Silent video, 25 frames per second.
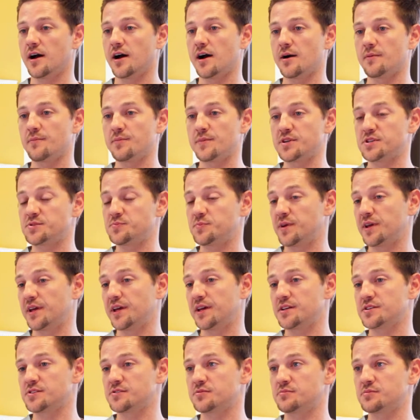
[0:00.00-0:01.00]
This
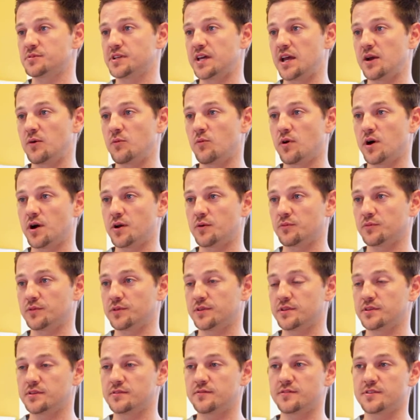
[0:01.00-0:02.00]
begins from day one
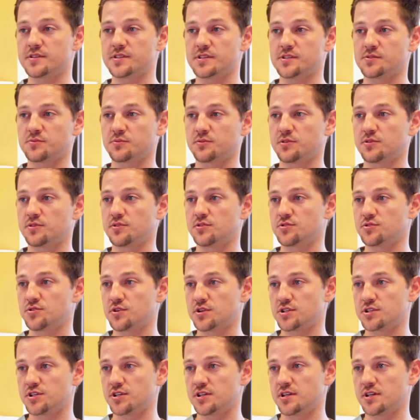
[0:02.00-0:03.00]
with the visits with the
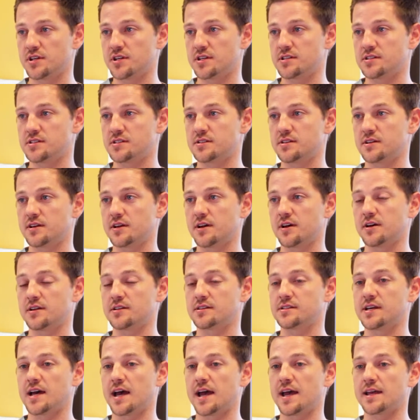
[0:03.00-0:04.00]
nutritionist,
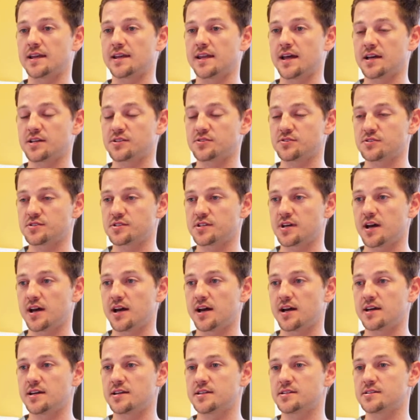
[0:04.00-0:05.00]
diet and
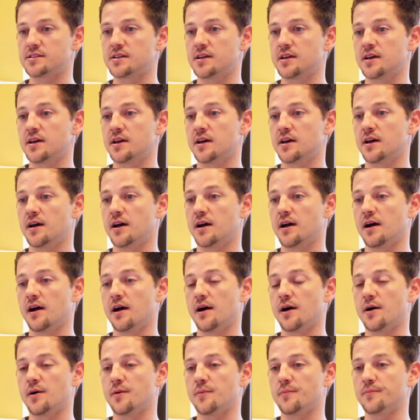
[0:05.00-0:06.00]
exercise,
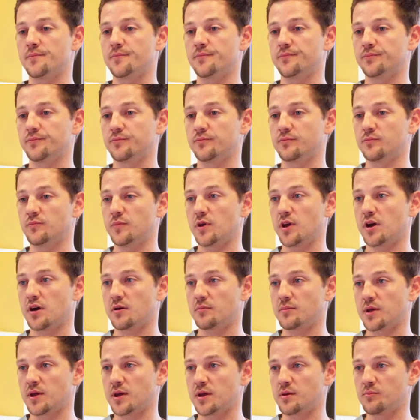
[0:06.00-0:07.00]

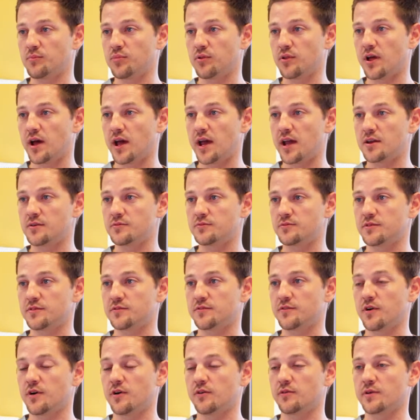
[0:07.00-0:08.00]
becoming compliant
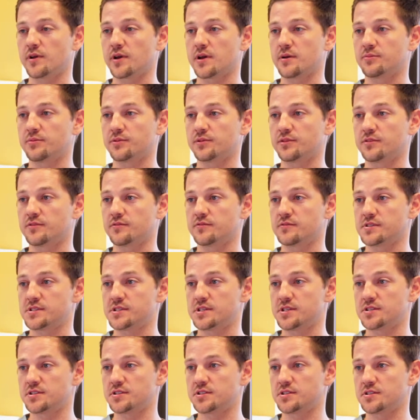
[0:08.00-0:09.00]
with following up with their
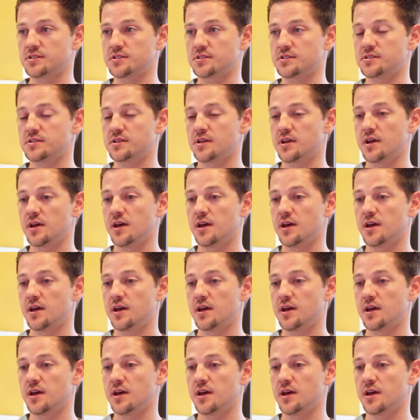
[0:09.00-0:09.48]
physicians,